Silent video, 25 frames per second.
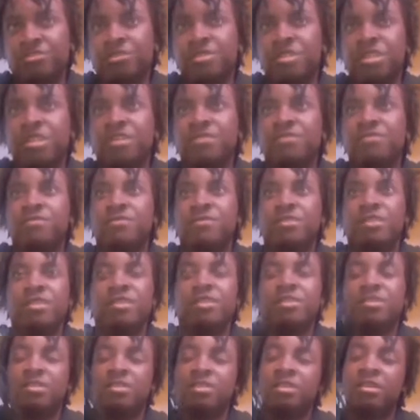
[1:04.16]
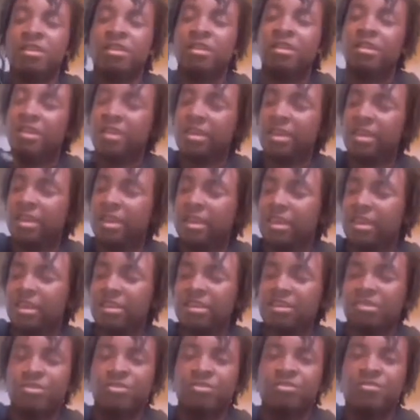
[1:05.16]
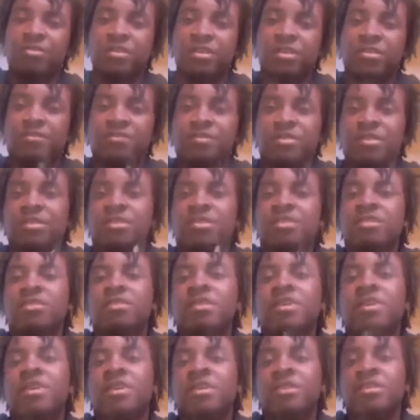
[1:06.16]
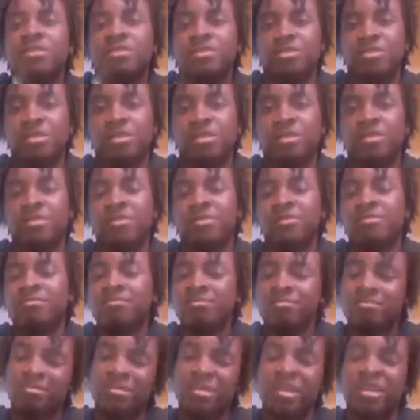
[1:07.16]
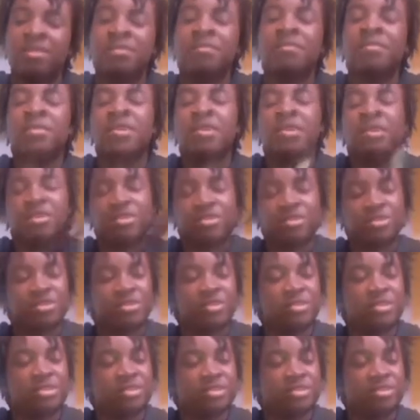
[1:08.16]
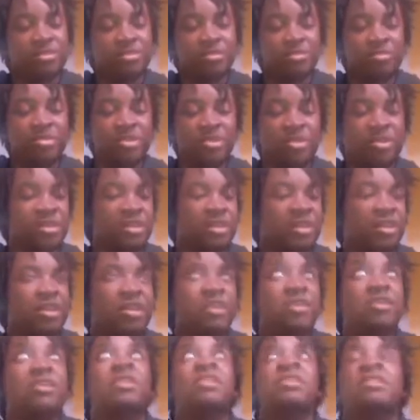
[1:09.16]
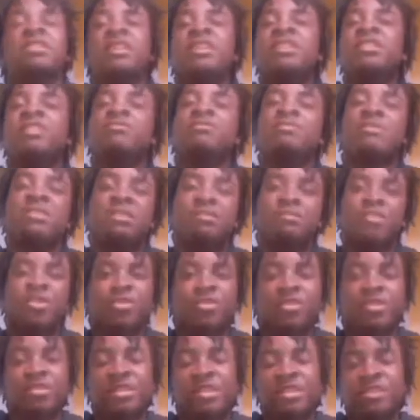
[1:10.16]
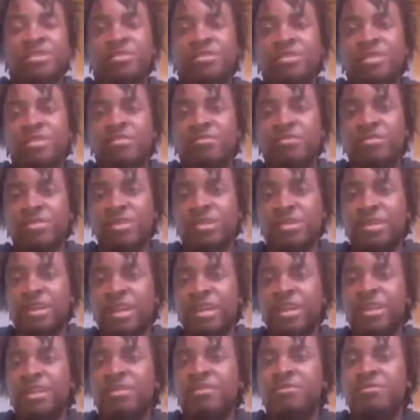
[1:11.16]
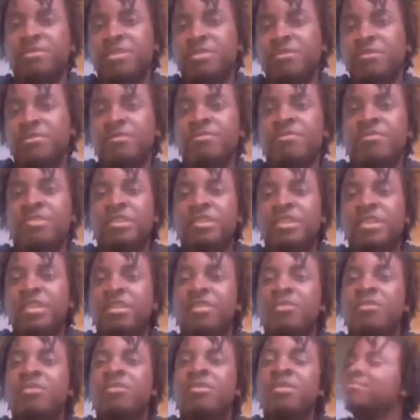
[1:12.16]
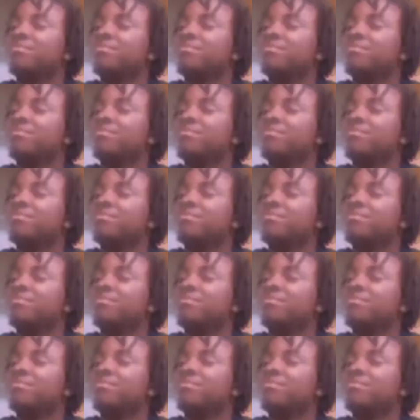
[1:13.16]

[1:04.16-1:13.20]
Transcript: 10 feet and 2 5 feet. So yeah, so this is a bar here, and that's what I'm currently using for the lighting in my room right now.